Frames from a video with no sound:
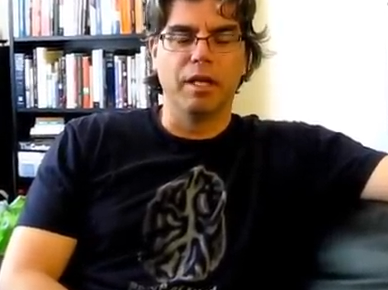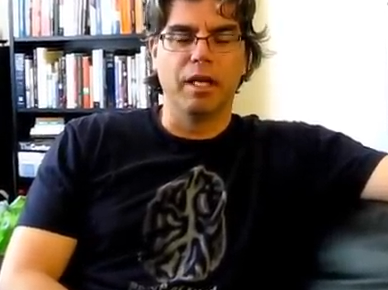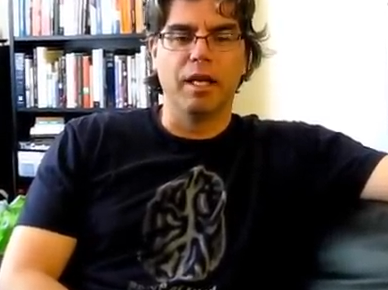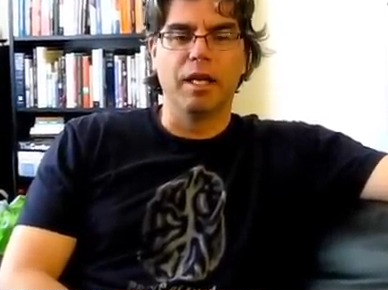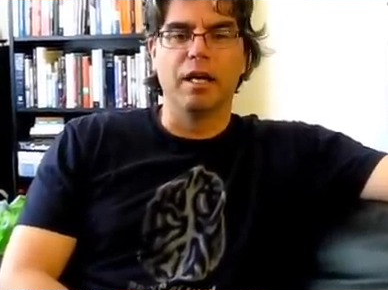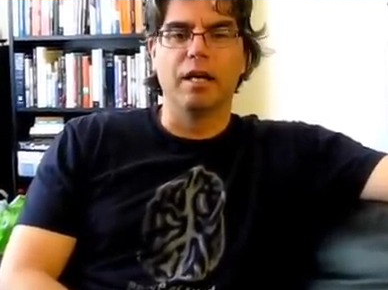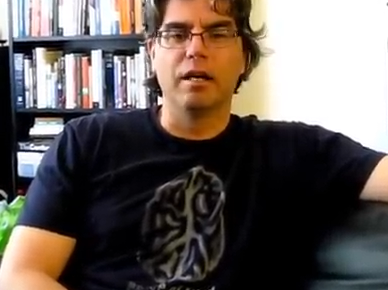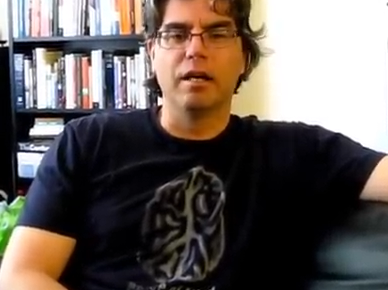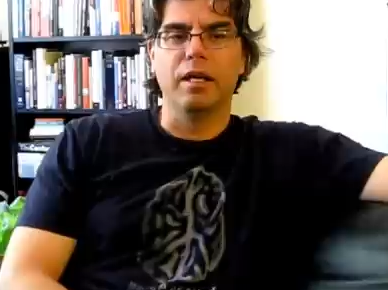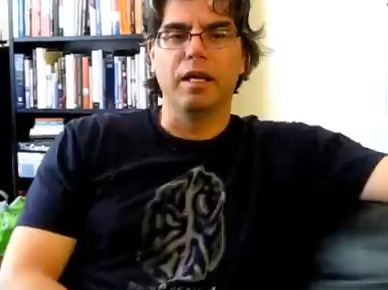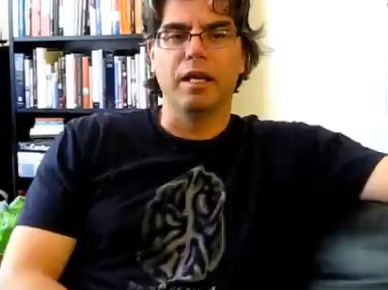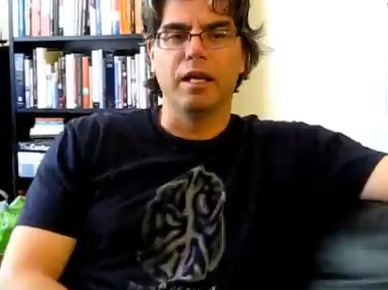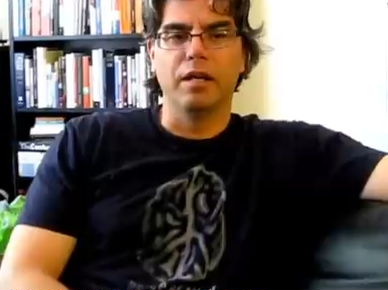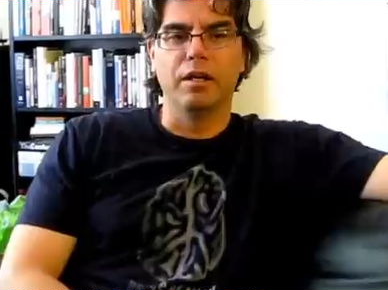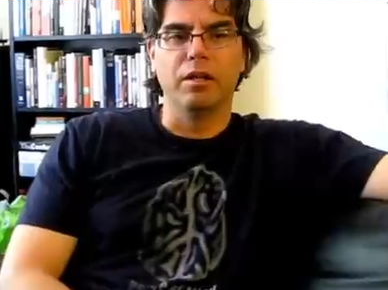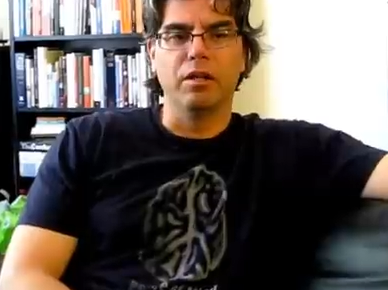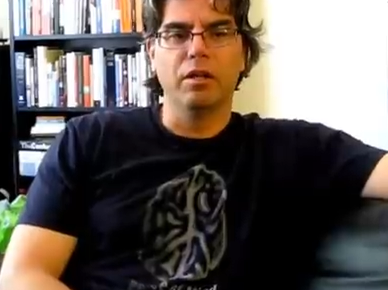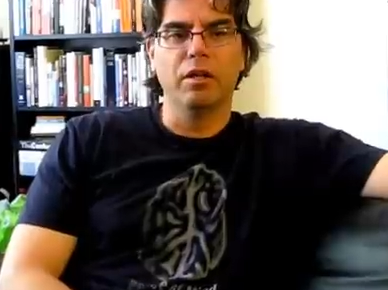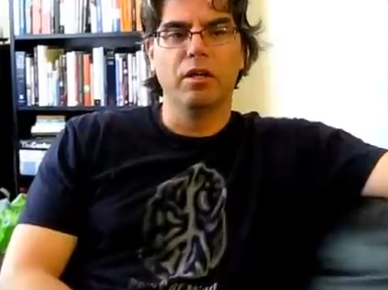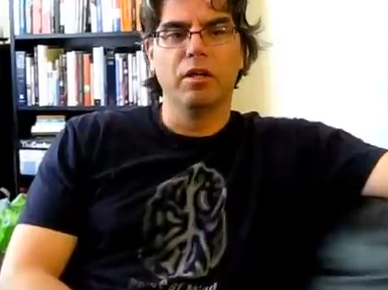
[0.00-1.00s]
And and
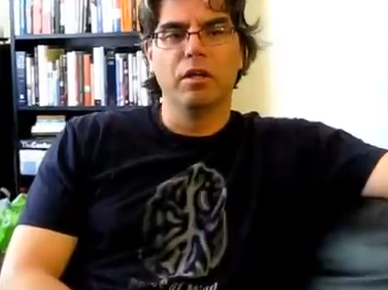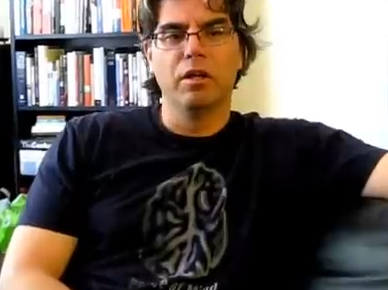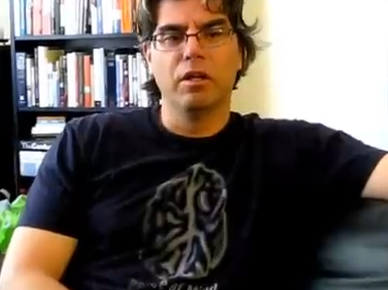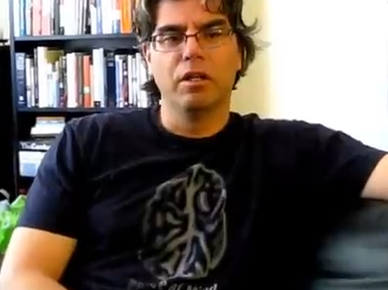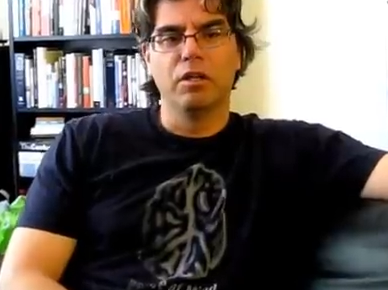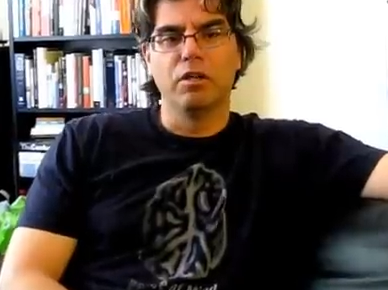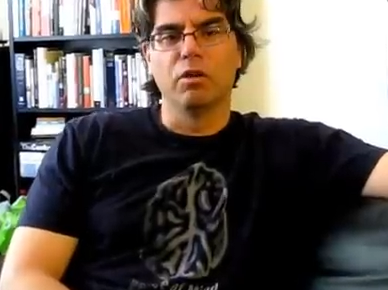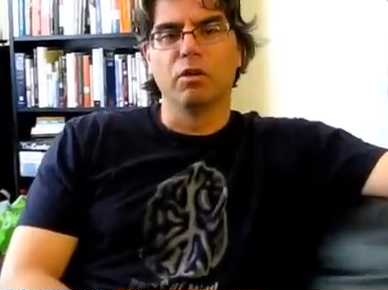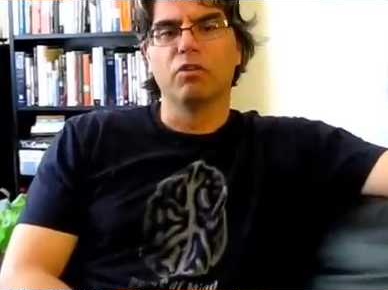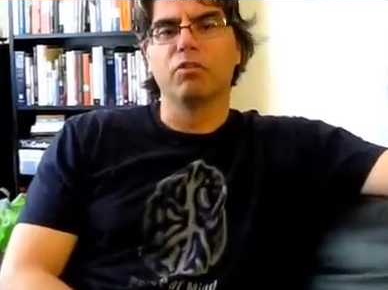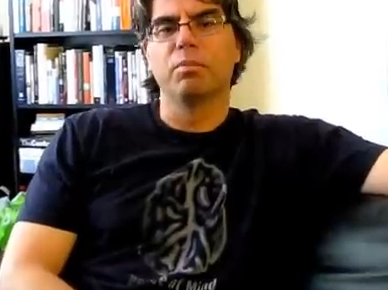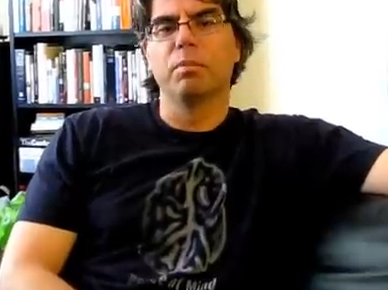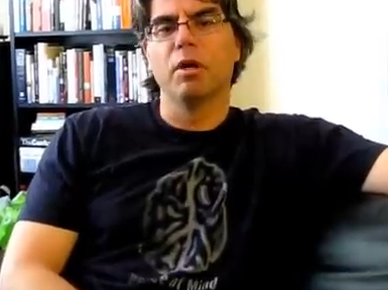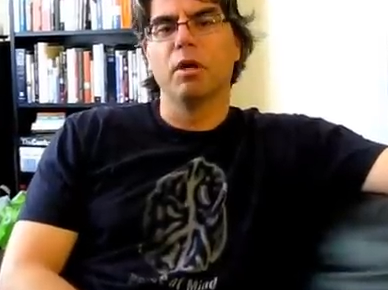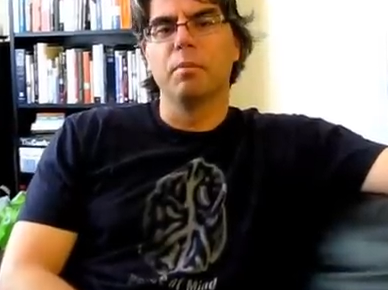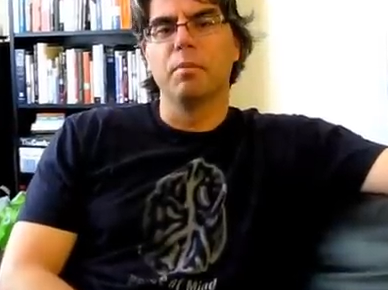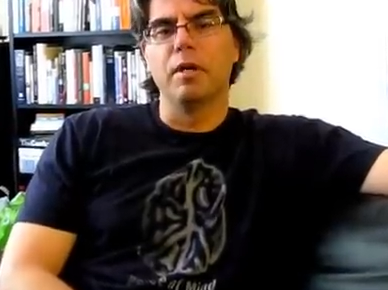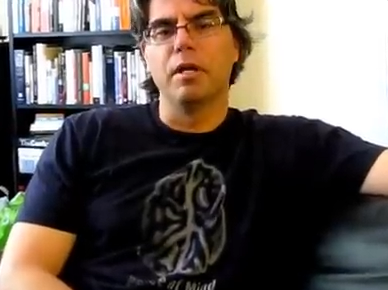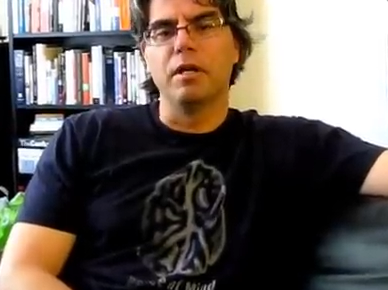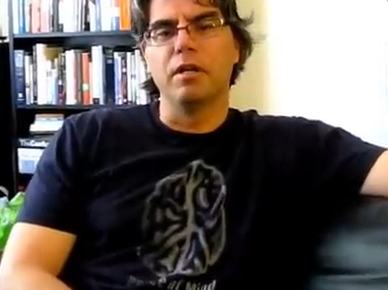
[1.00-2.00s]
your
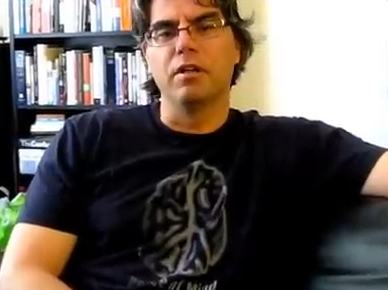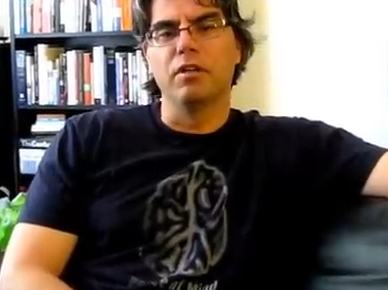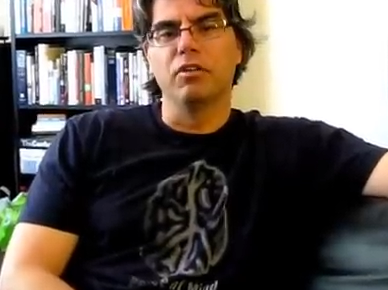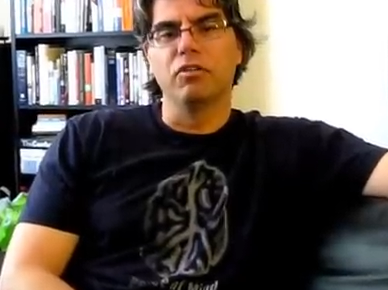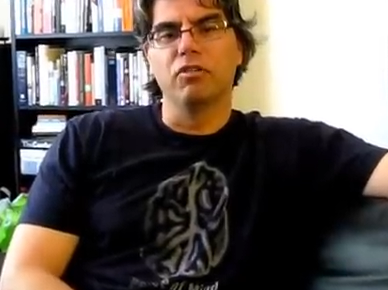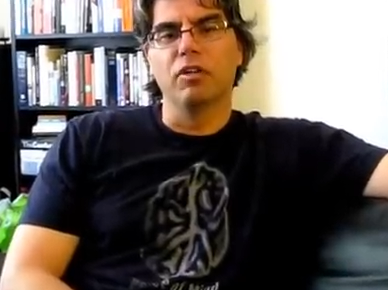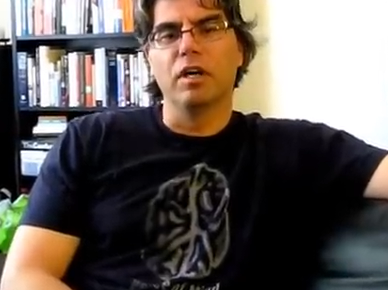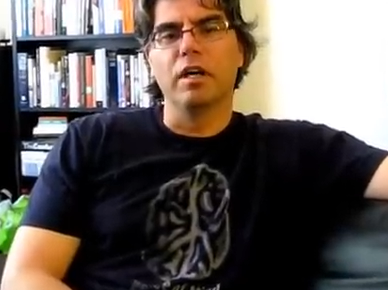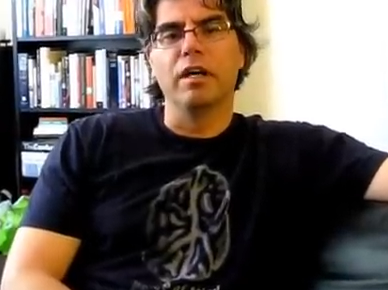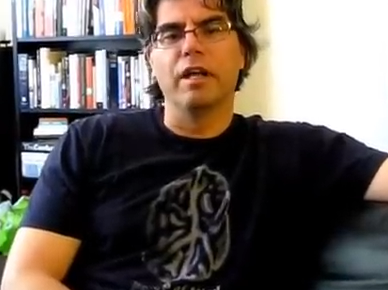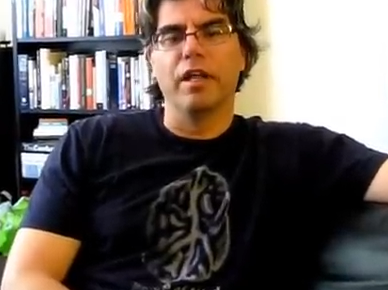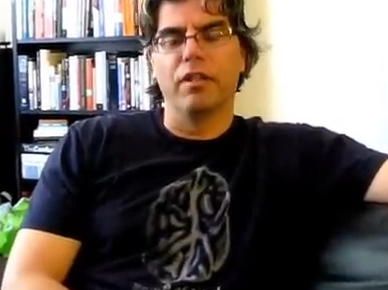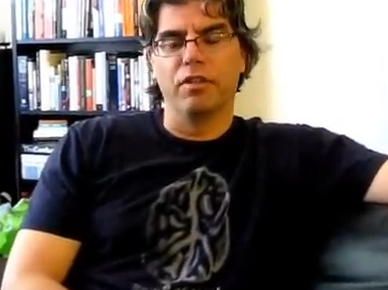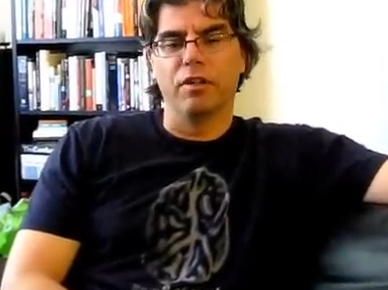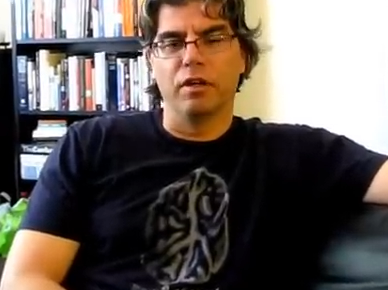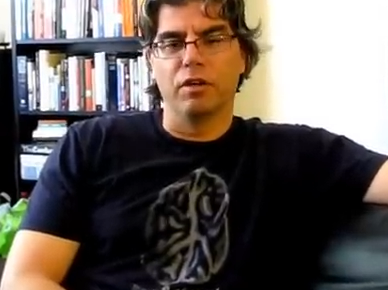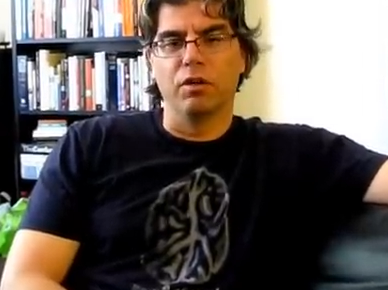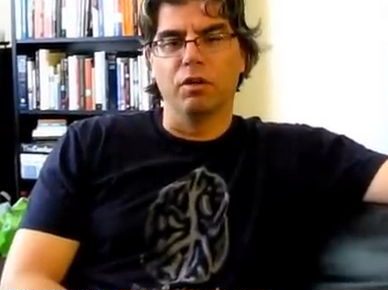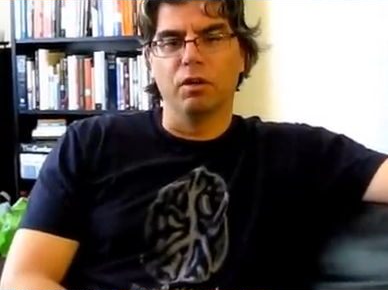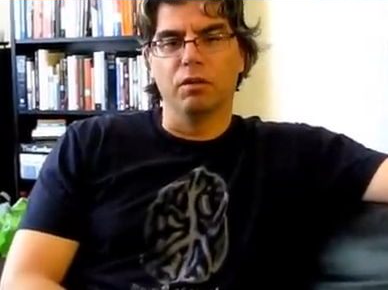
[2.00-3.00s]
experiment is
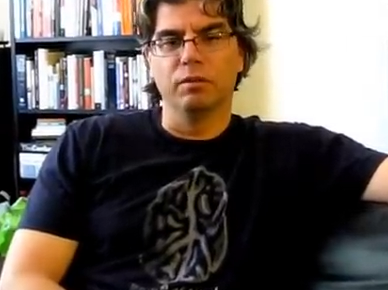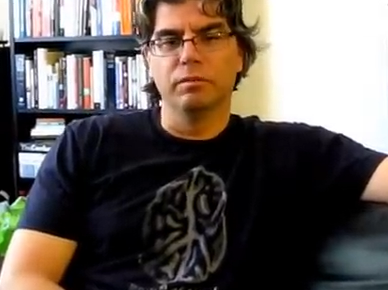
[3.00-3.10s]
unethical